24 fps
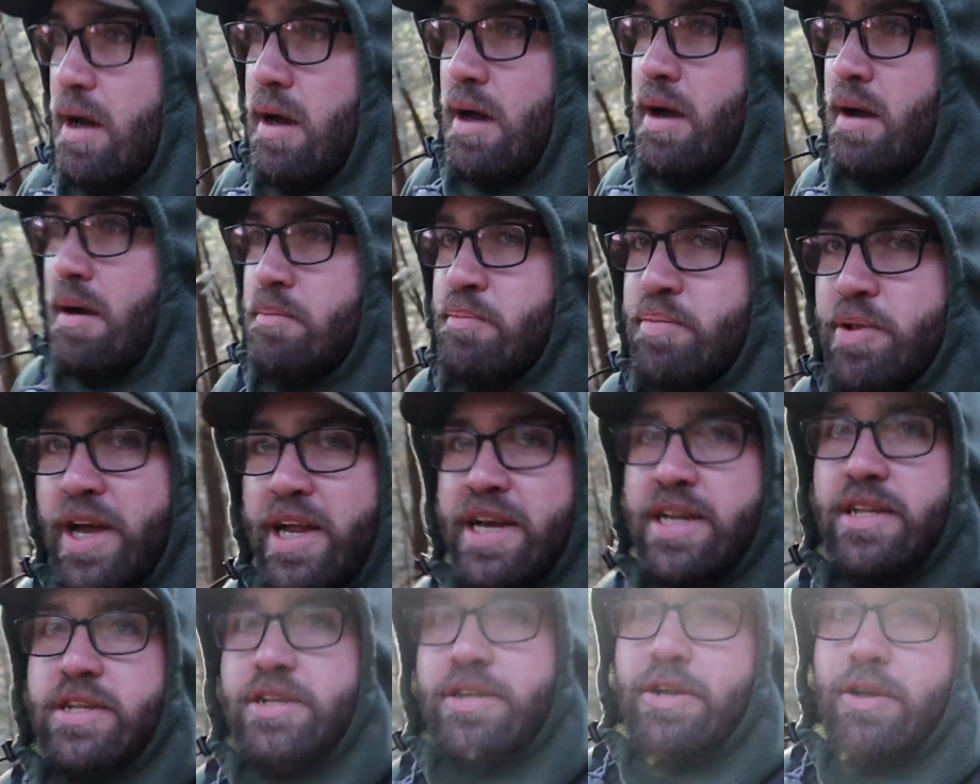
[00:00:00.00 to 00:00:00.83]
I'm
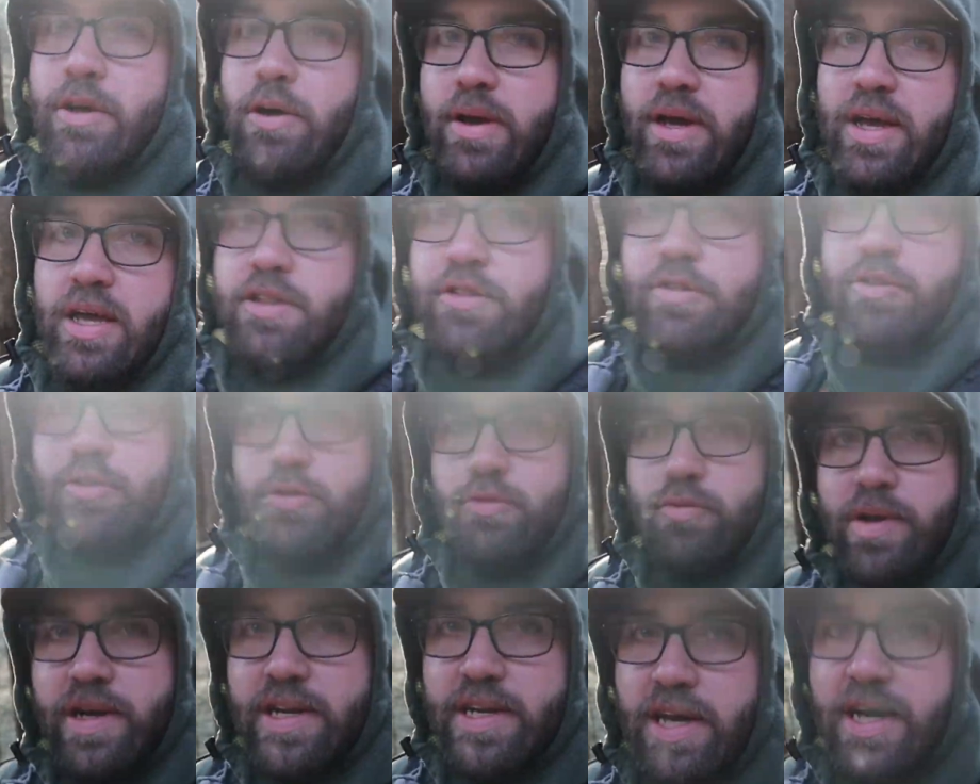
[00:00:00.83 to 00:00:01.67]
planning to do it in
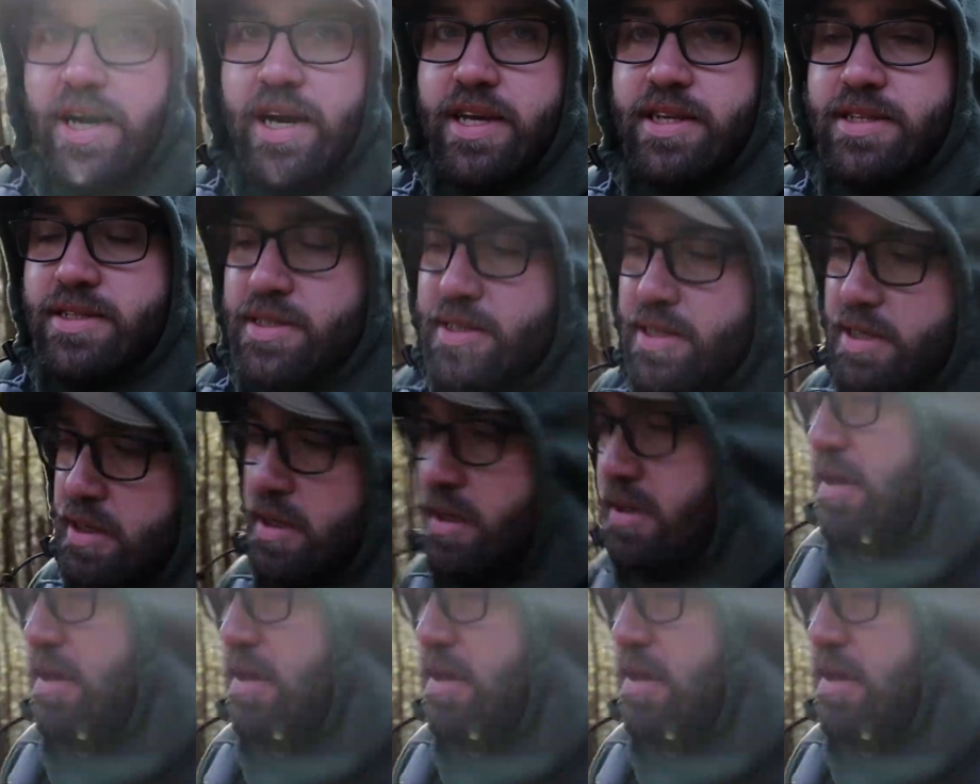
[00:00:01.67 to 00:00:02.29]
3 nights,